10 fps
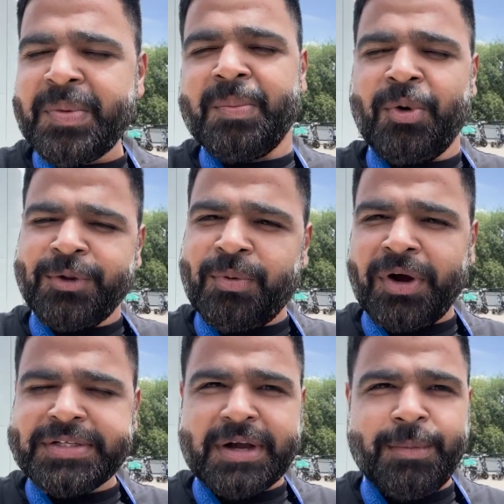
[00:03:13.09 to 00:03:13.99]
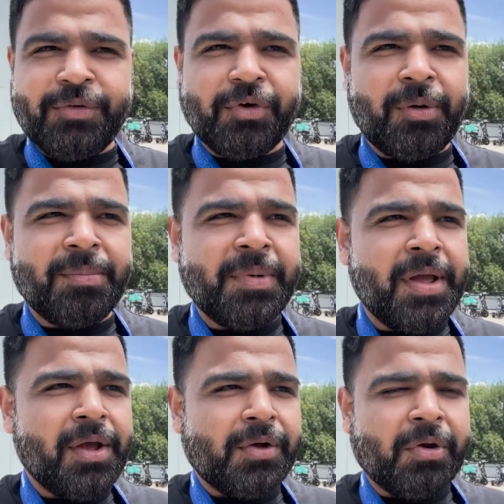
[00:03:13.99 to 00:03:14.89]
Both boys coming from
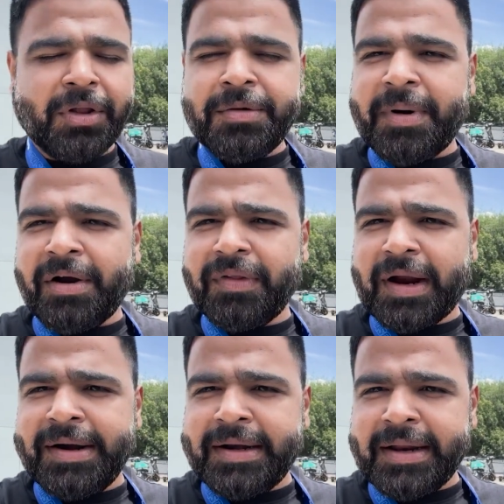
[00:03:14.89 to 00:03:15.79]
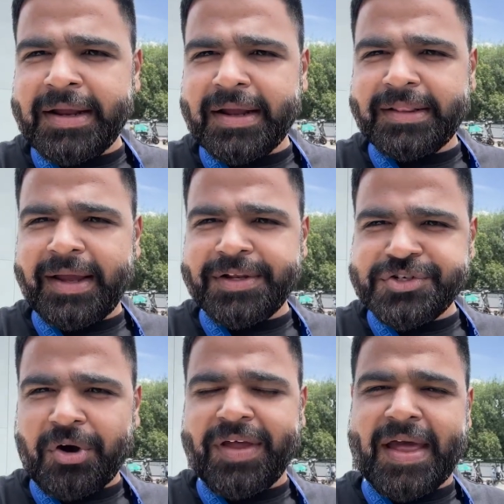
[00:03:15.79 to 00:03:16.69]
the northern part of the country, they
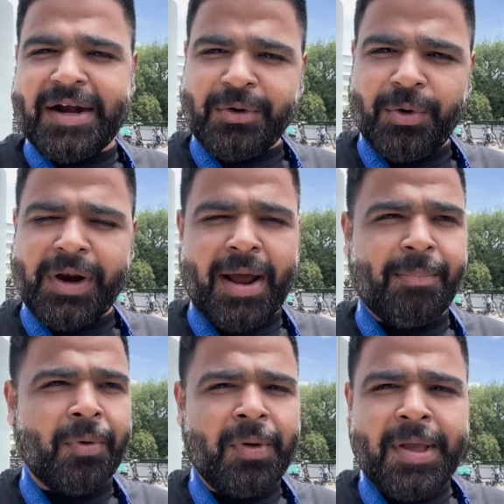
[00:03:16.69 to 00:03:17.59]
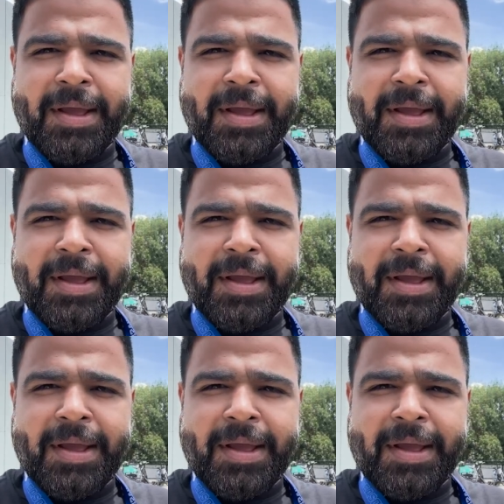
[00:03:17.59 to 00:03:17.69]
enjoy that good rapport,